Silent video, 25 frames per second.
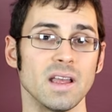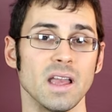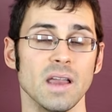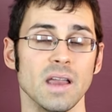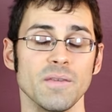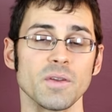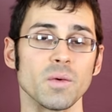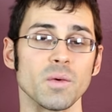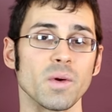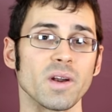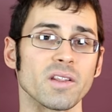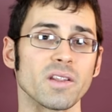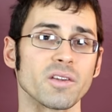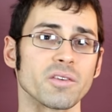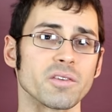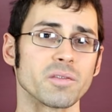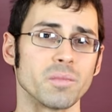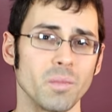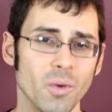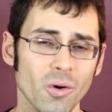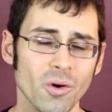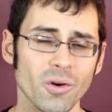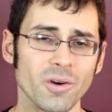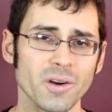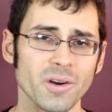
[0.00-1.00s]
If you want to learn
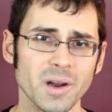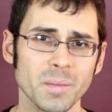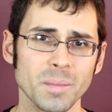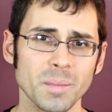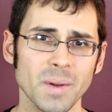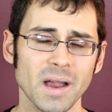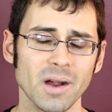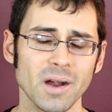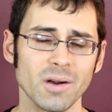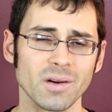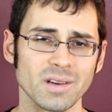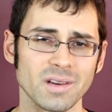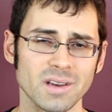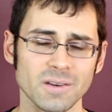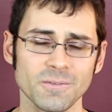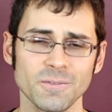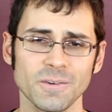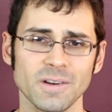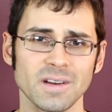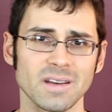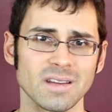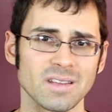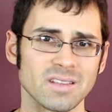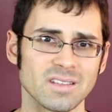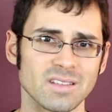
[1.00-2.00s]
more about
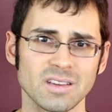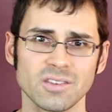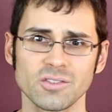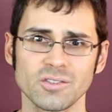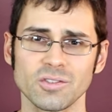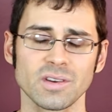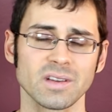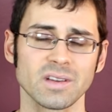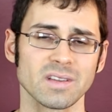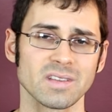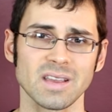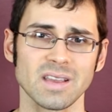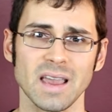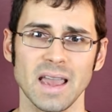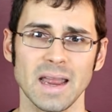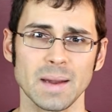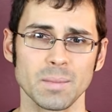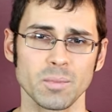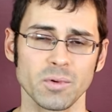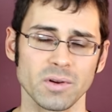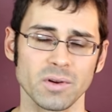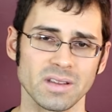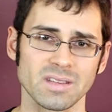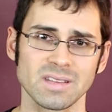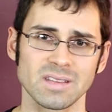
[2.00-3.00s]
different citrus
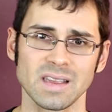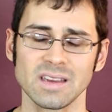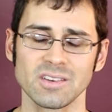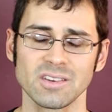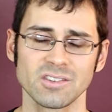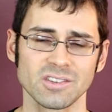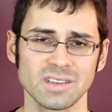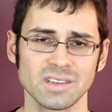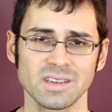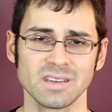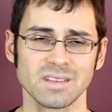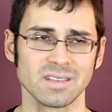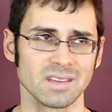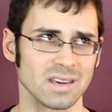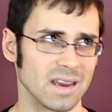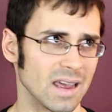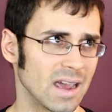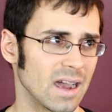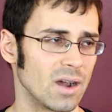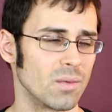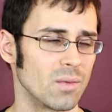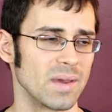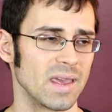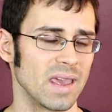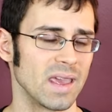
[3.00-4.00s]
hybridizations and
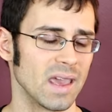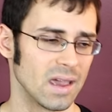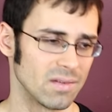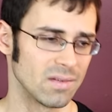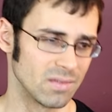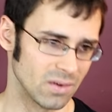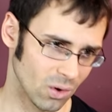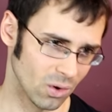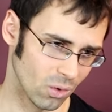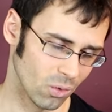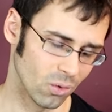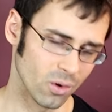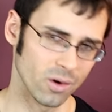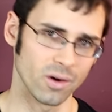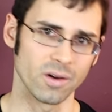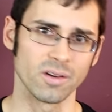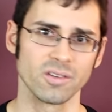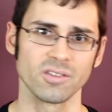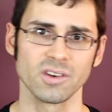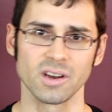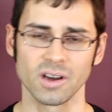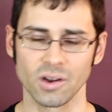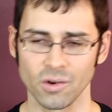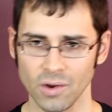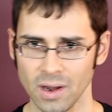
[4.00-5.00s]
how we have an
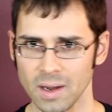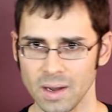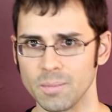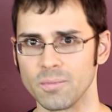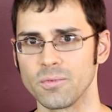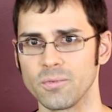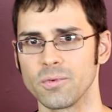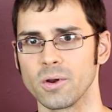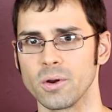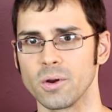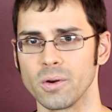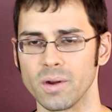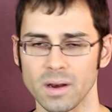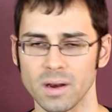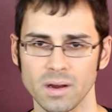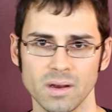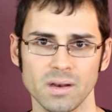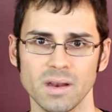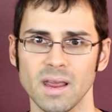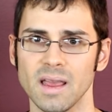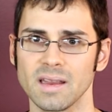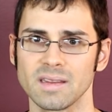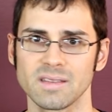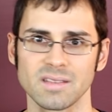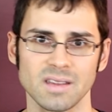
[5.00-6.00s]
orange and a grapefruit
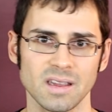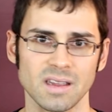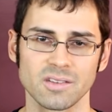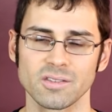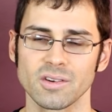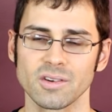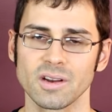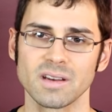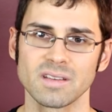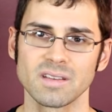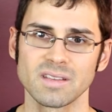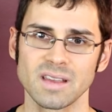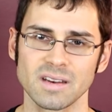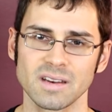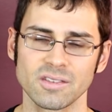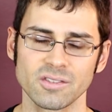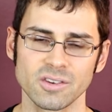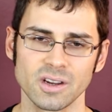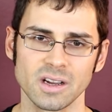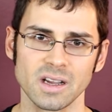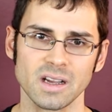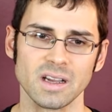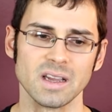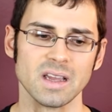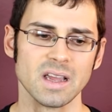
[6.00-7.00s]
and etc.,
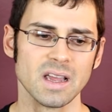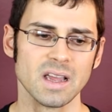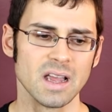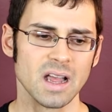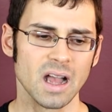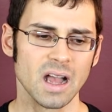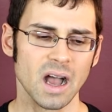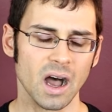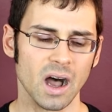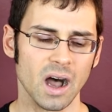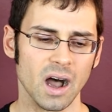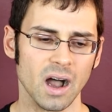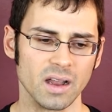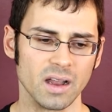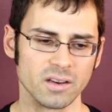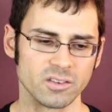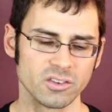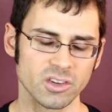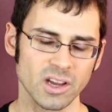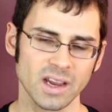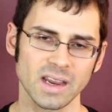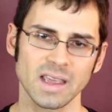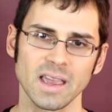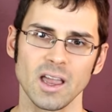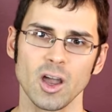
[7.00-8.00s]
etc.,
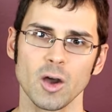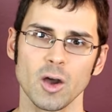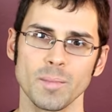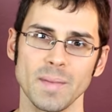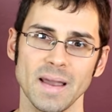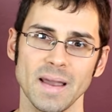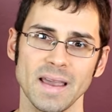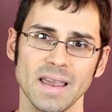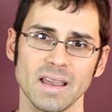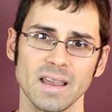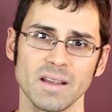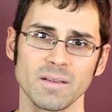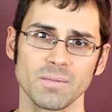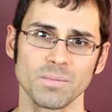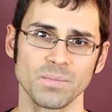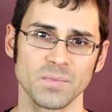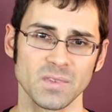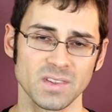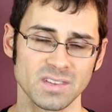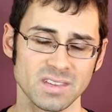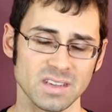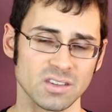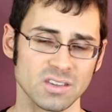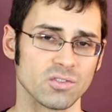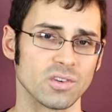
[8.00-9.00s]
check out my
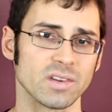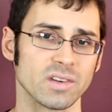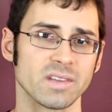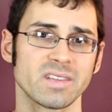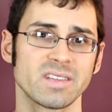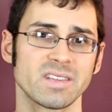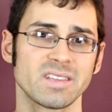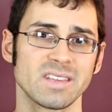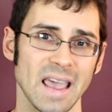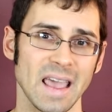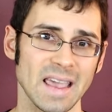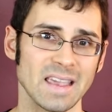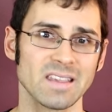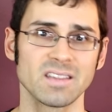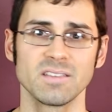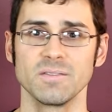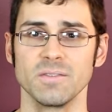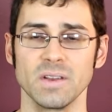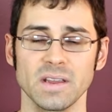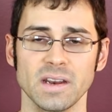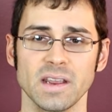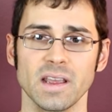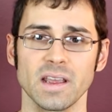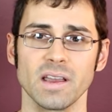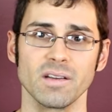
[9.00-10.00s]
citrus sex
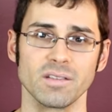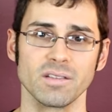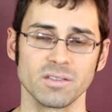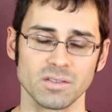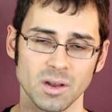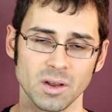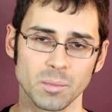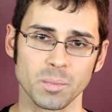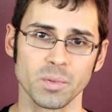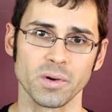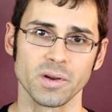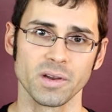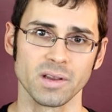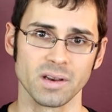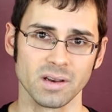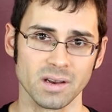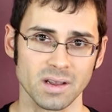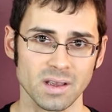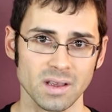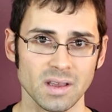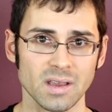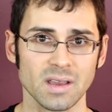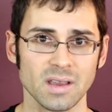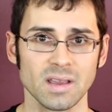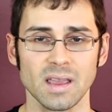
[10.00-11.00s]
videos, which I'll put
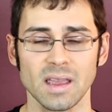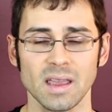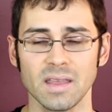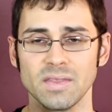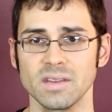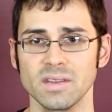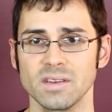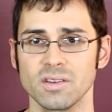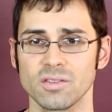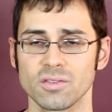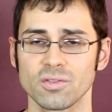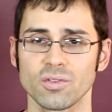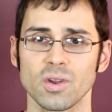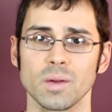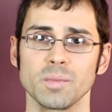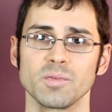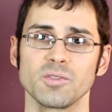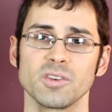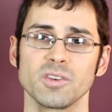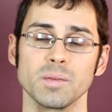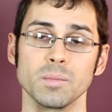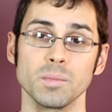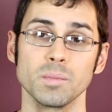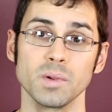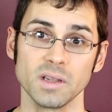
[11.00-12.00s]
in the
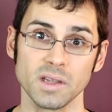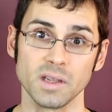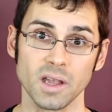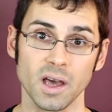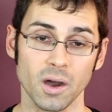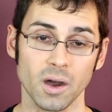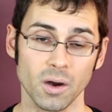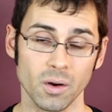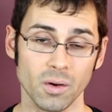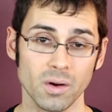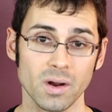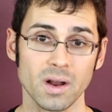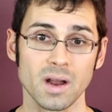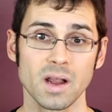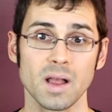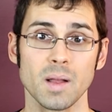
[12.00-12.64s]
description below.